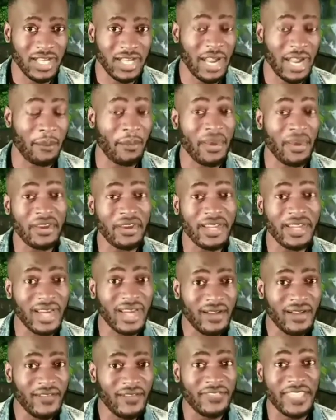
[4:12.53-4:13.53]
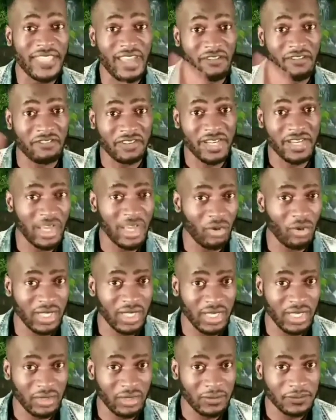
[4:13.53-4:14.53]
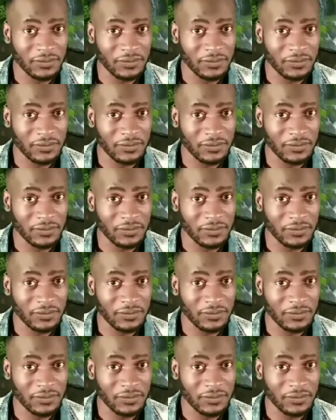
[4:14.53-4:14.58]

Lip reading: America, they have run away now.